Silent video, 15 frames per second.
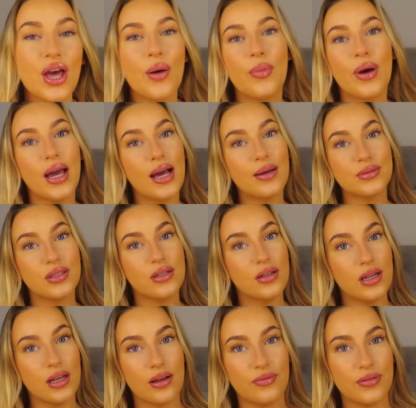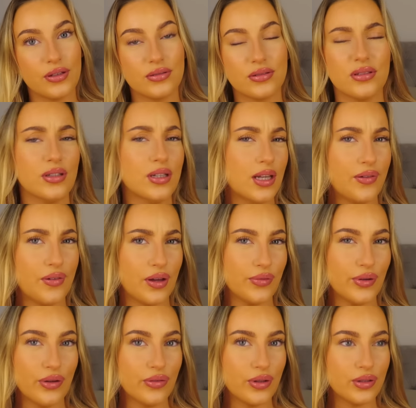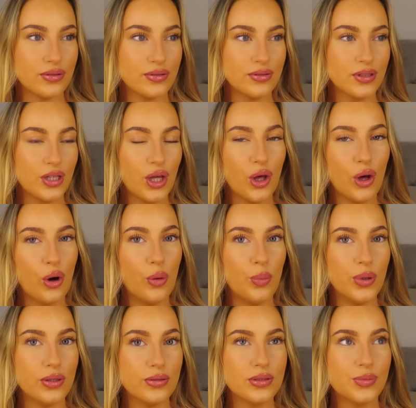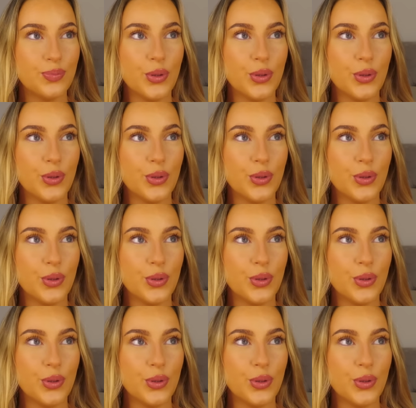But I absolutely love heels, and you can never have enough heels or boots.